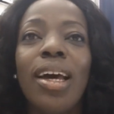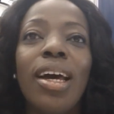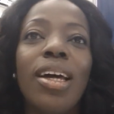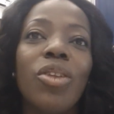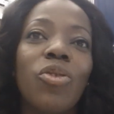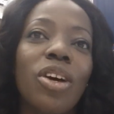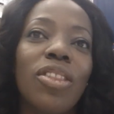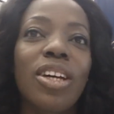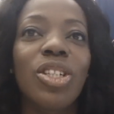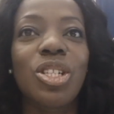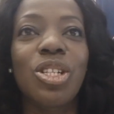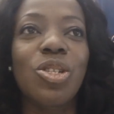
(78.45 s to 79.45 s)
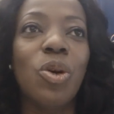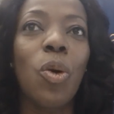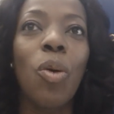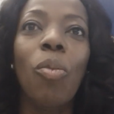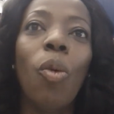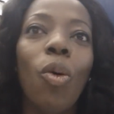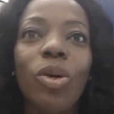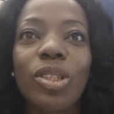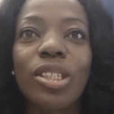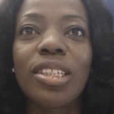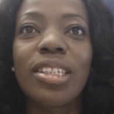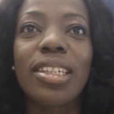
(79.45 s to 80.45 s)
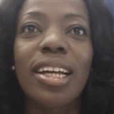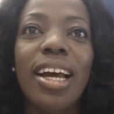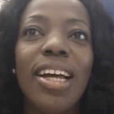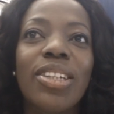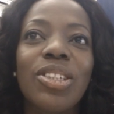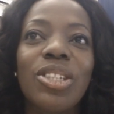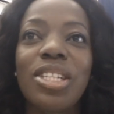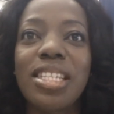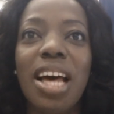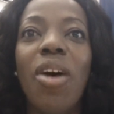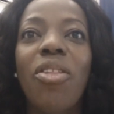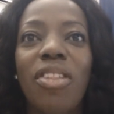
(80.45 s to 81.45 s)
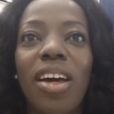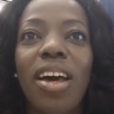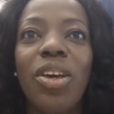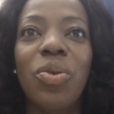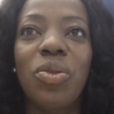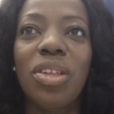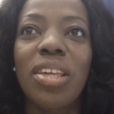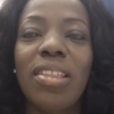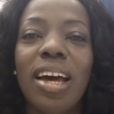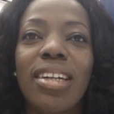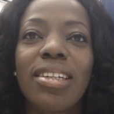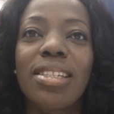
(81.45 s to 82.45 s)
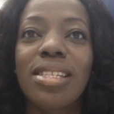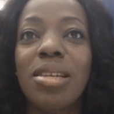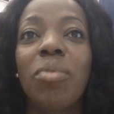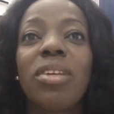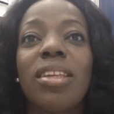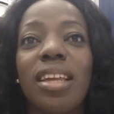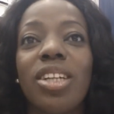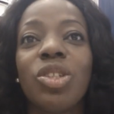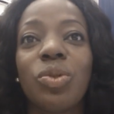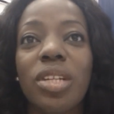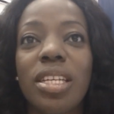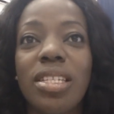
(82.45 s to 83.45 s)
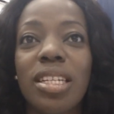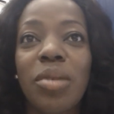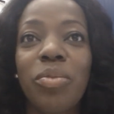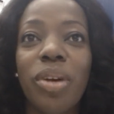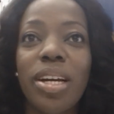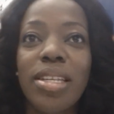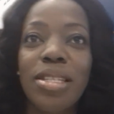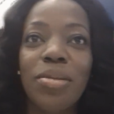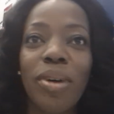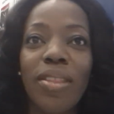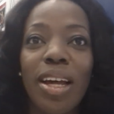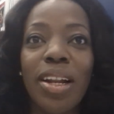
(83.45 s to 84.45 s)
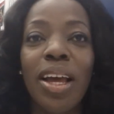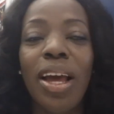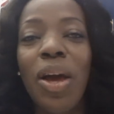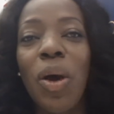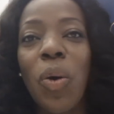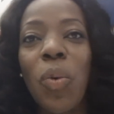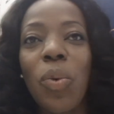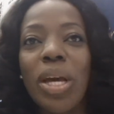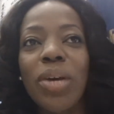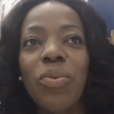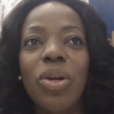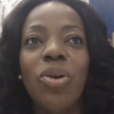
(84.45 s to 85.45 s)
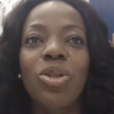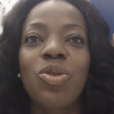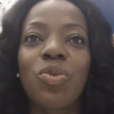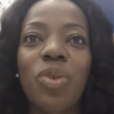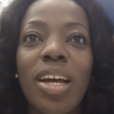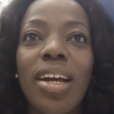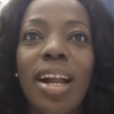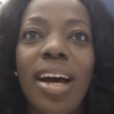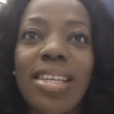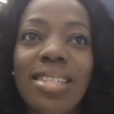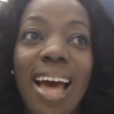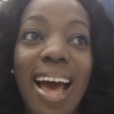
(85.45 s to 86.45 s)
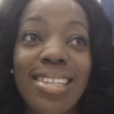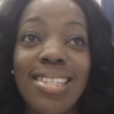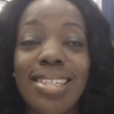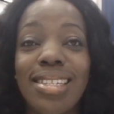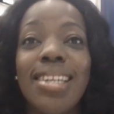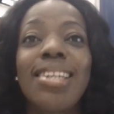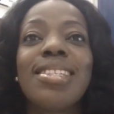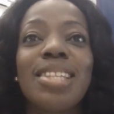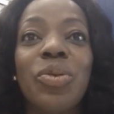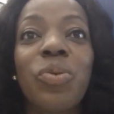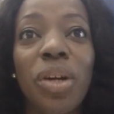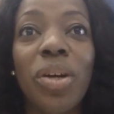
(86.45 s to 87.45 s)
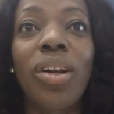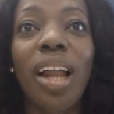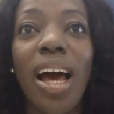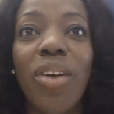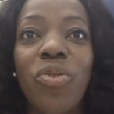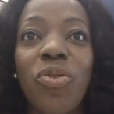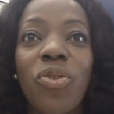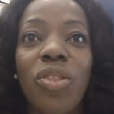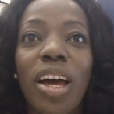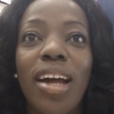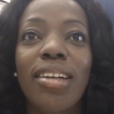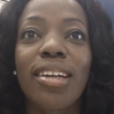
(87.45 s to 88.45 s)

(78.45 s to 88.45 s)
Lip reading: the fact that she's all modern and she's out there, you think that it's something that she would easily embrace. But then we got to realize, as it is in real life, that